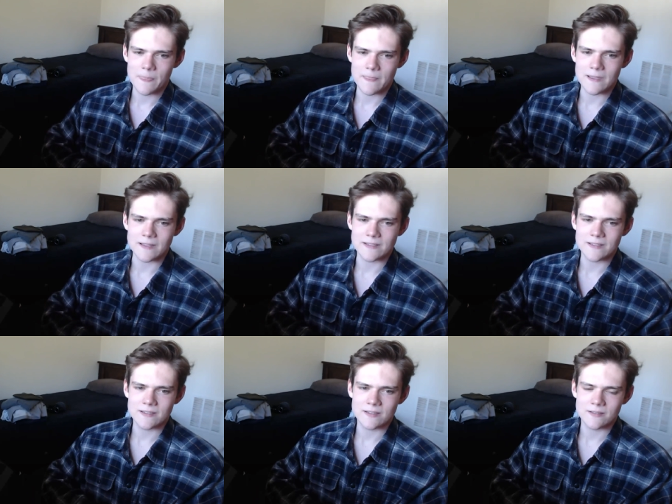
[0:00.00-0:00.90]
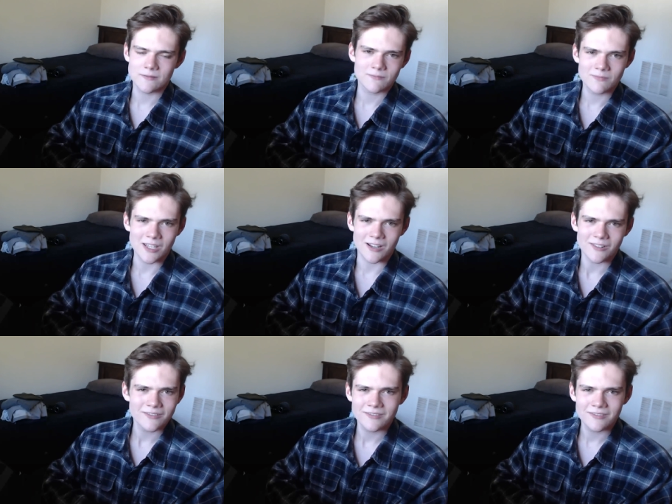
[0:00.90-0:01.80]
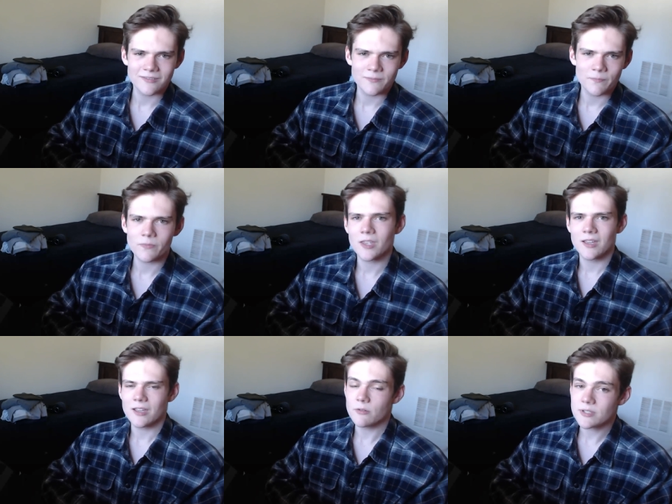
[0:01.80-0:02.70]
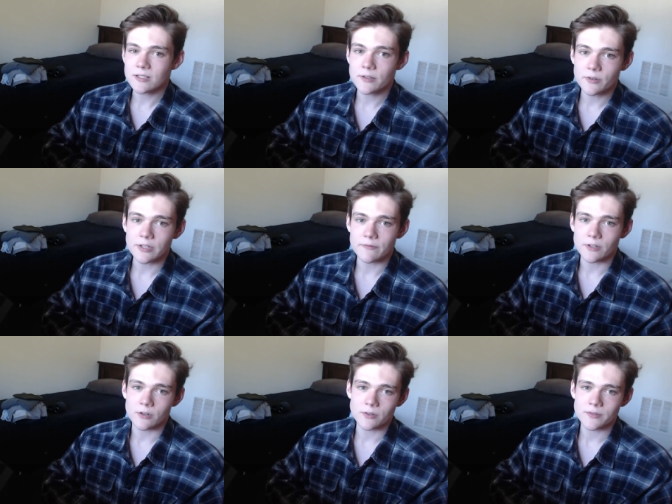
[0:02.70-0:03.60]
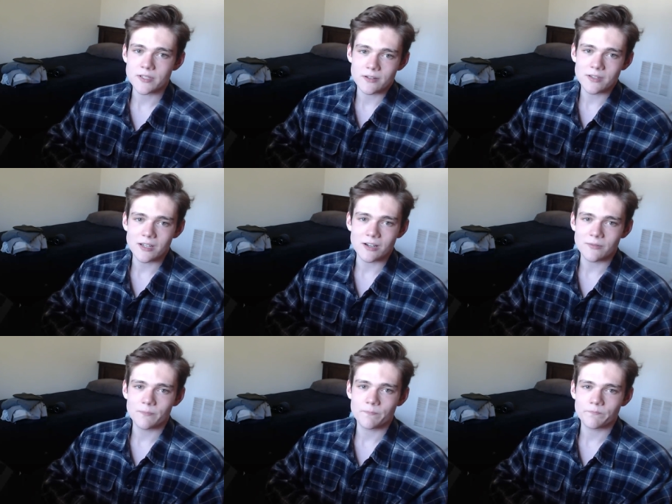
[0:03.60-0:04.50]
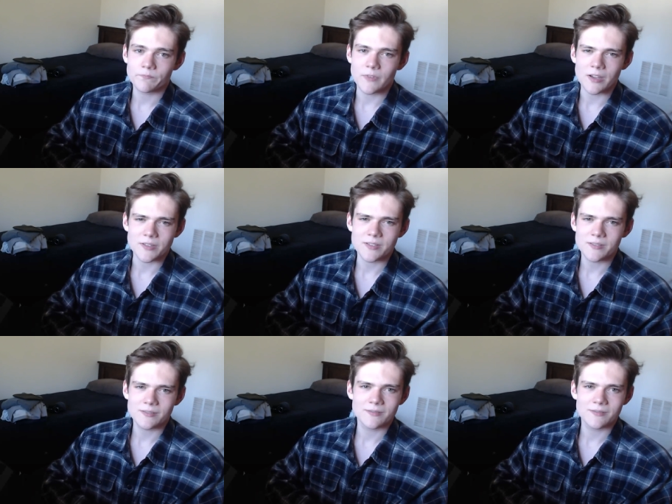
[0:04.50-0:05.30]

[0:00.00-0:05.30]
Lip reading: it's, you know, it was a little difficult, so, you know, that's